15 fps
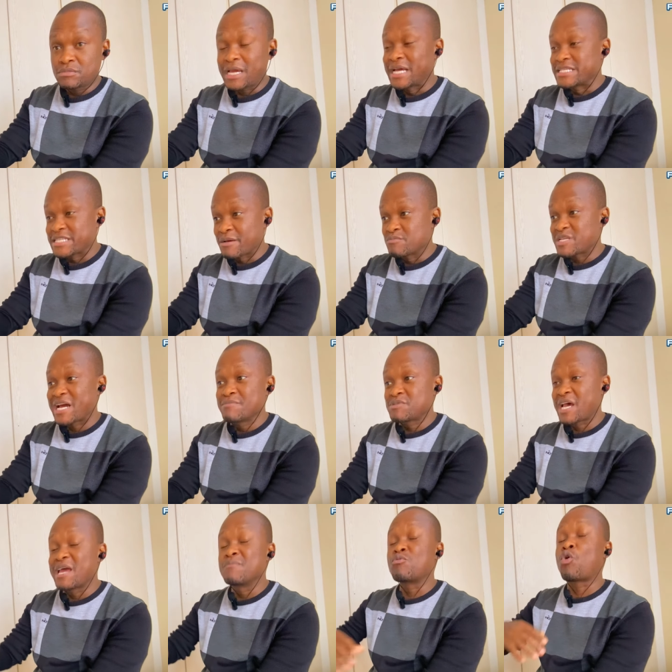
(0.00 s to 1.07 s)
And sometimes
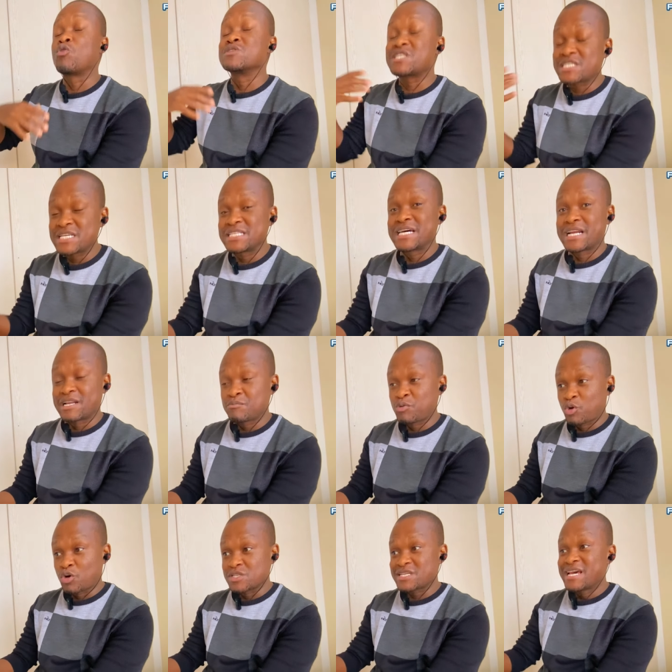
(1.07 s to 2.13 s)
I am considering
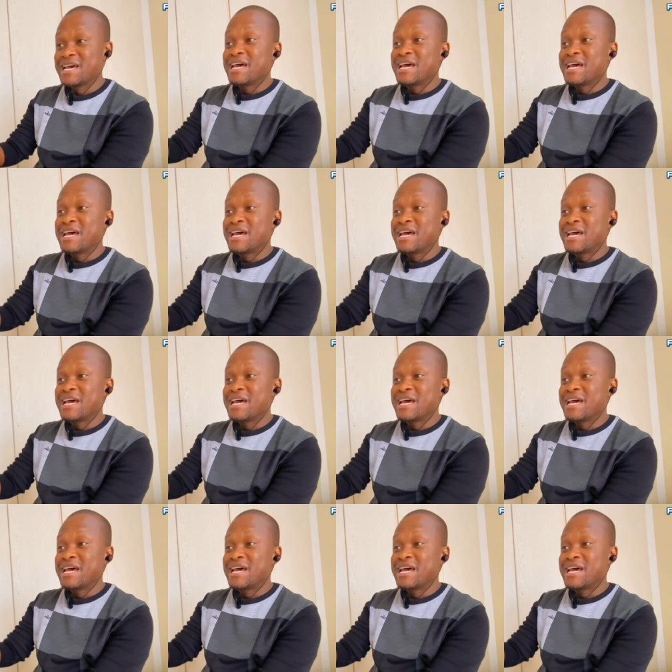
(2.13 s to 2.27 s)
because